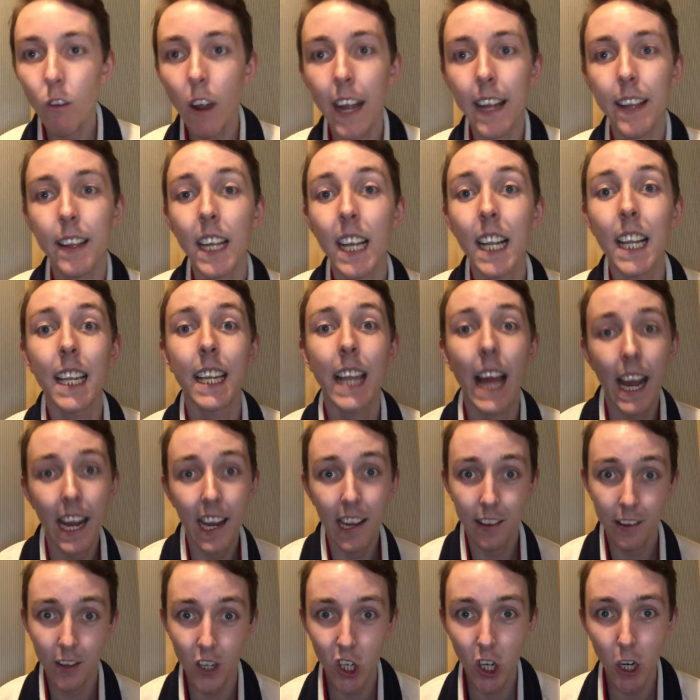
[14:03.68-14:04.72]
Right,
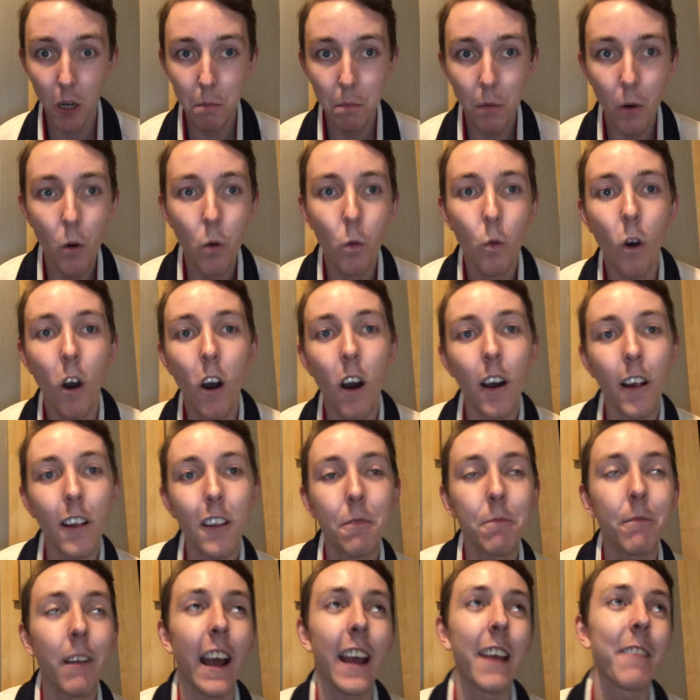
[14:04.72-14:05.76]
next up was
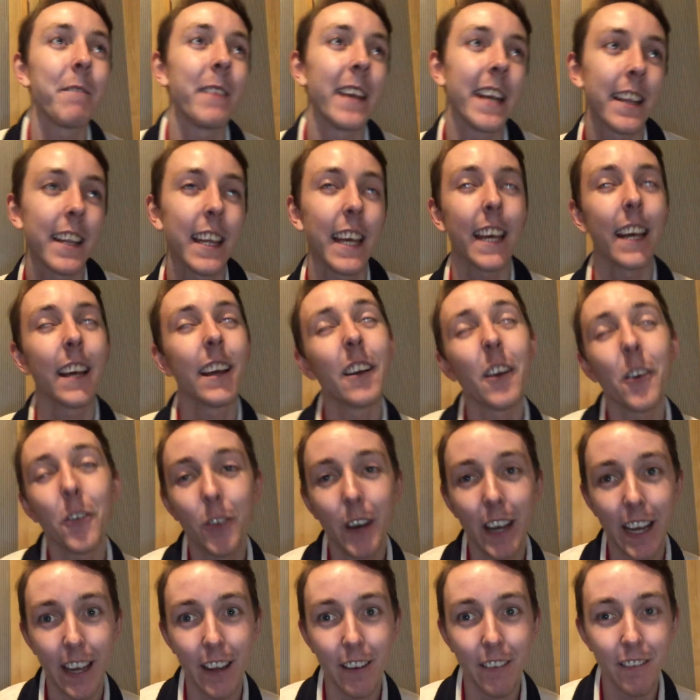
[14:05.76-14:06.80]
my meeting
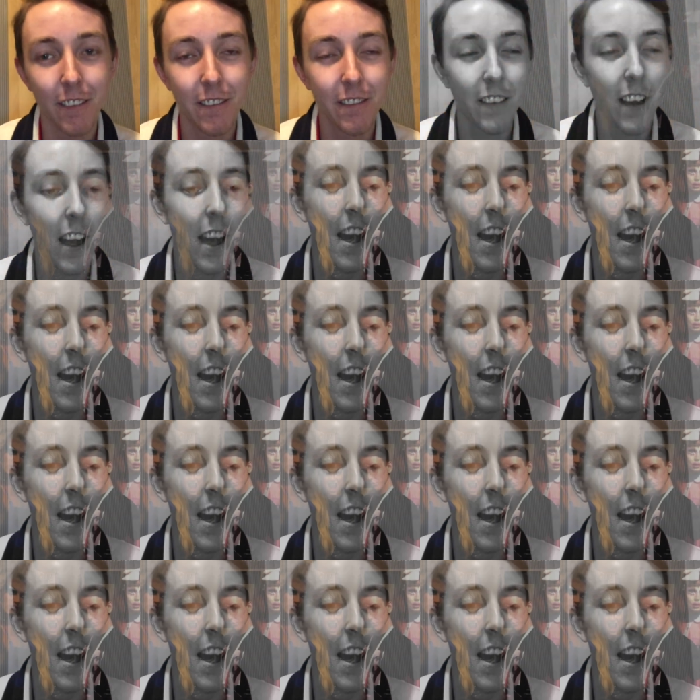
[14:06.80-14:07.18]
with